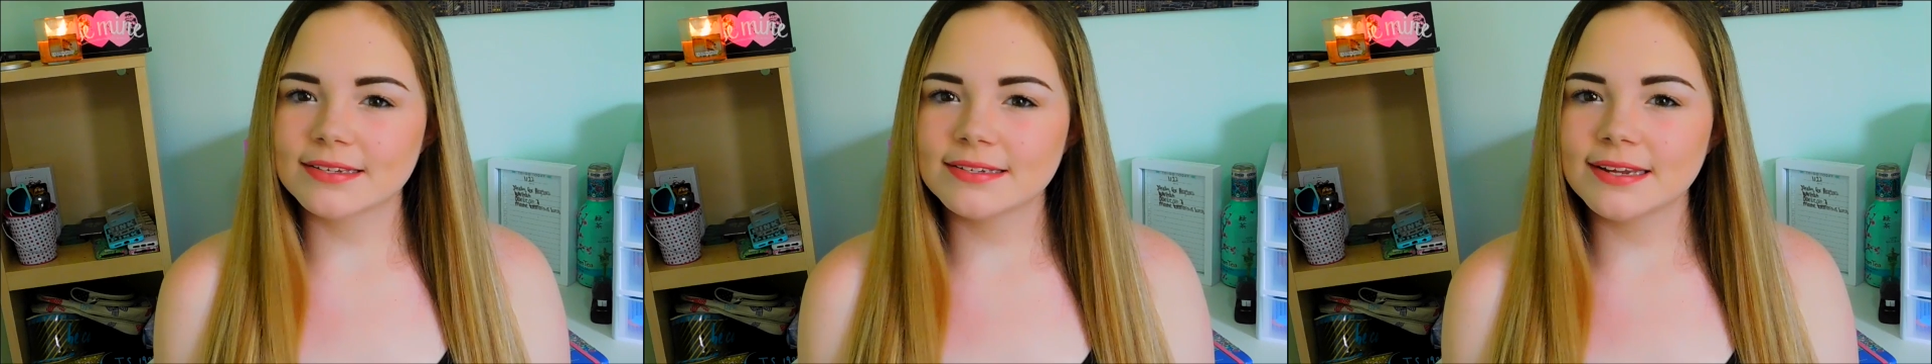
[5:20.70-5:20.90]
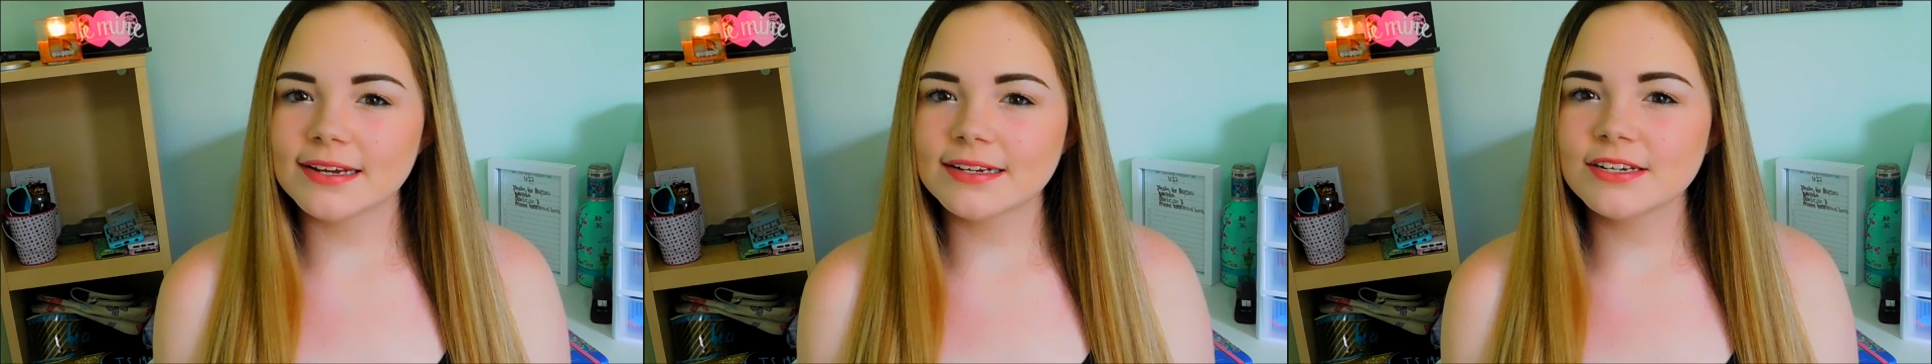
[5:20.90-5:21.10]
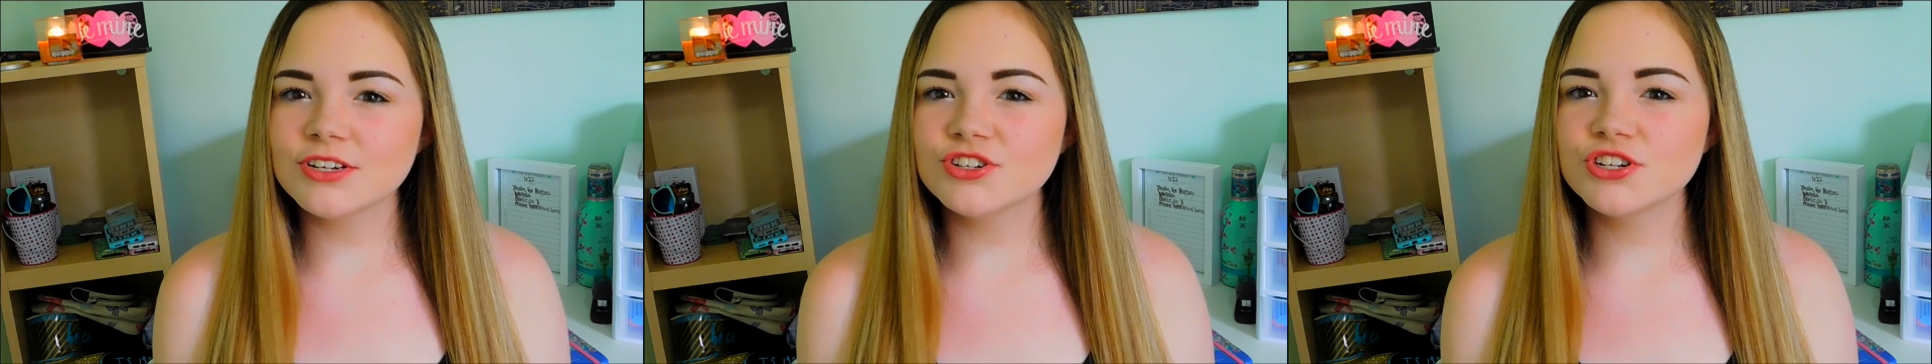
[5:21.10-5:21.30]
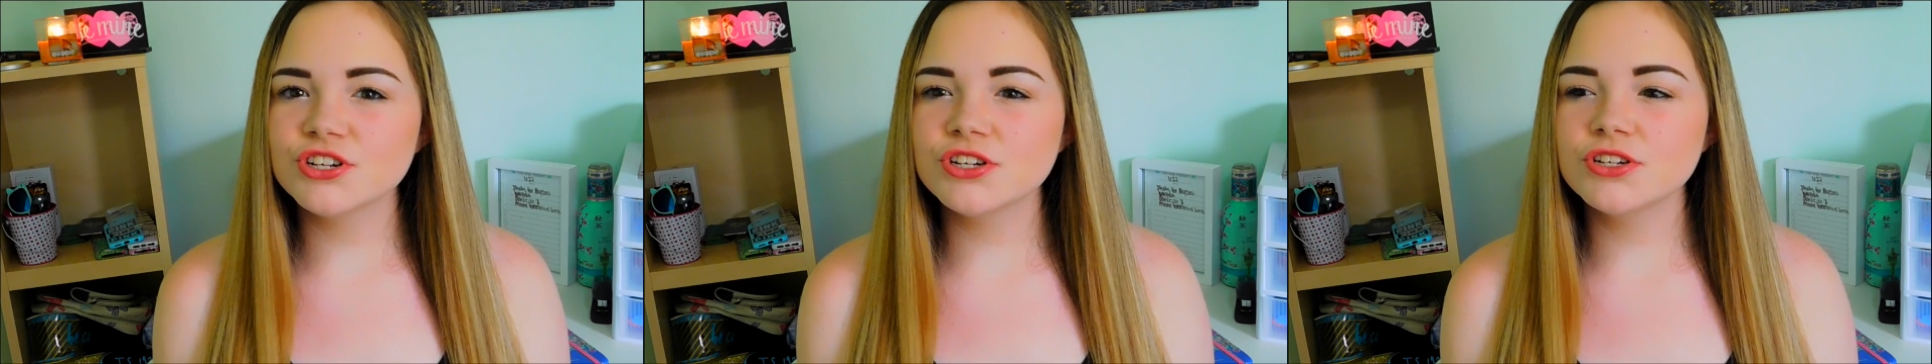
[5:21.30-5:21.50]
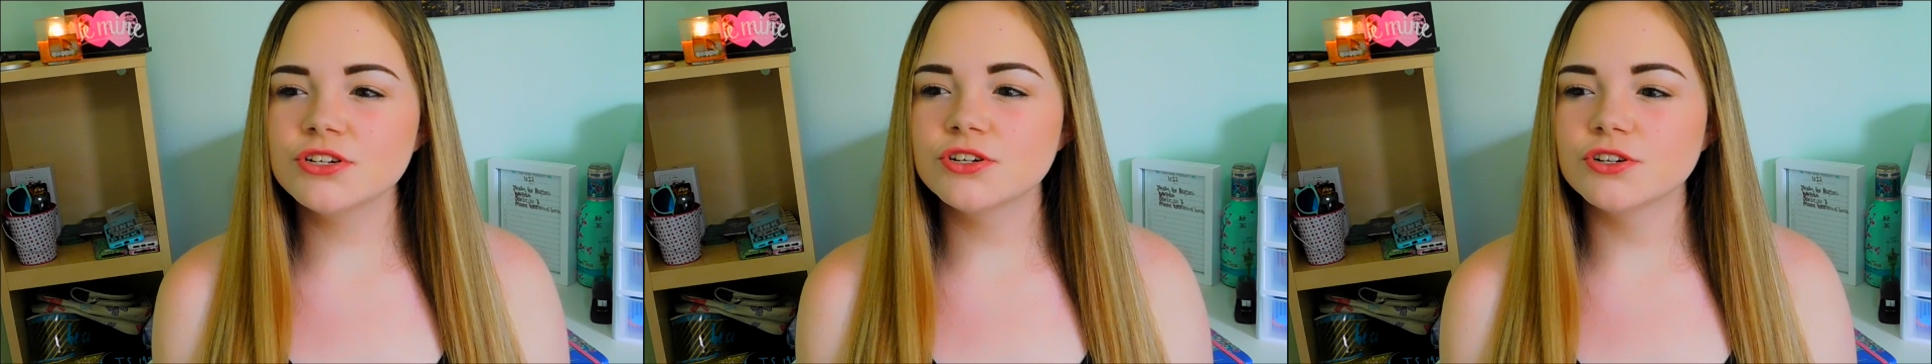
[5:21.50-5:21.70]

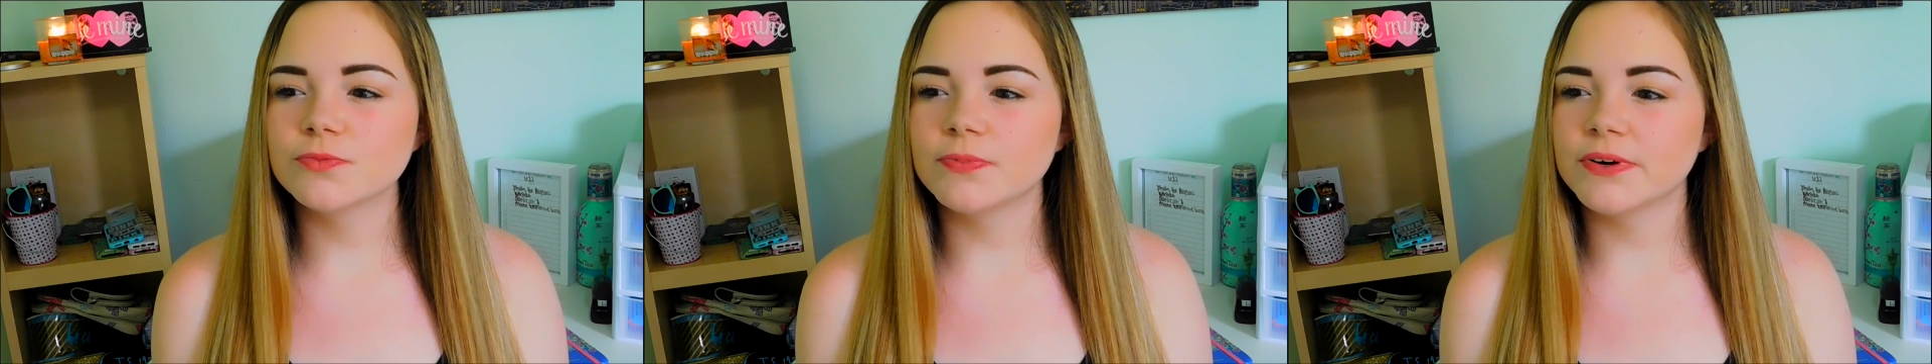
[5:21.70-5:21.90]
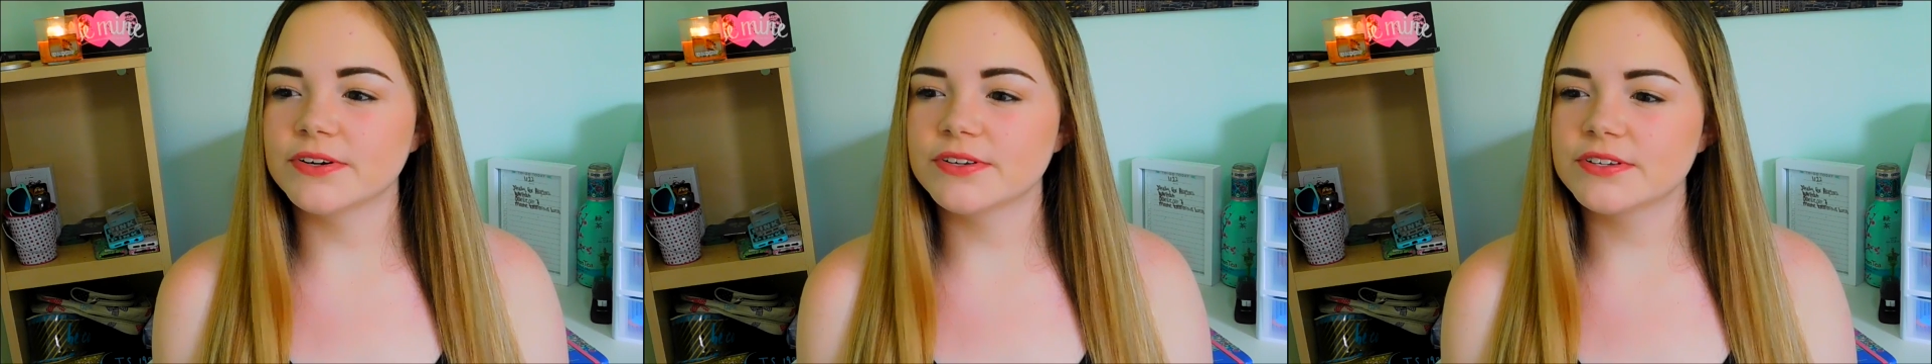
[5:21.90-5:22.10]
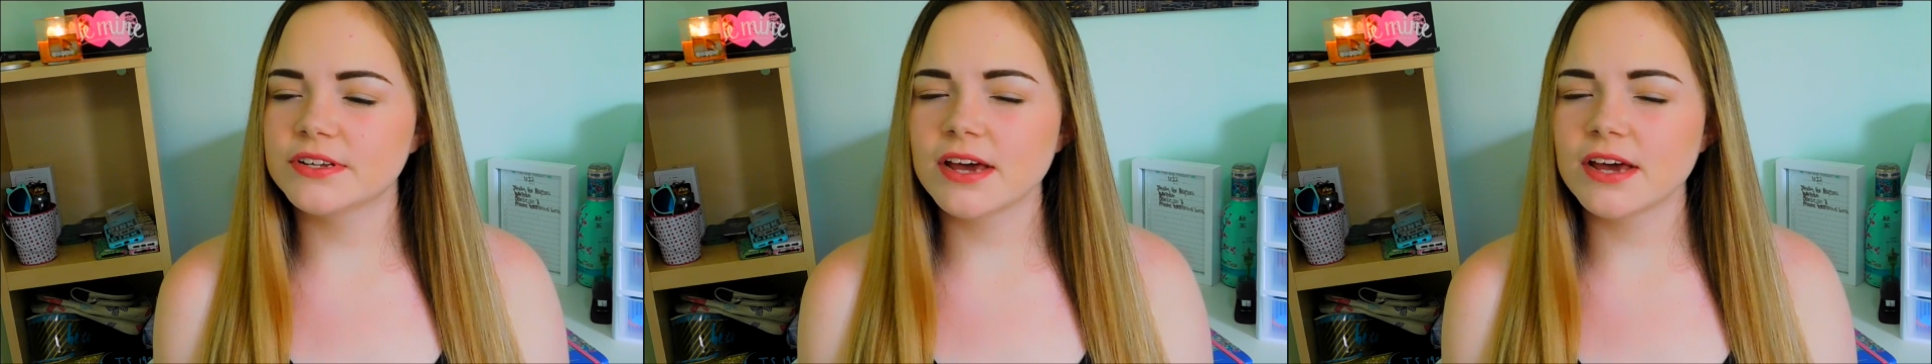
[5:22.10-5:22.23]
technician, your person.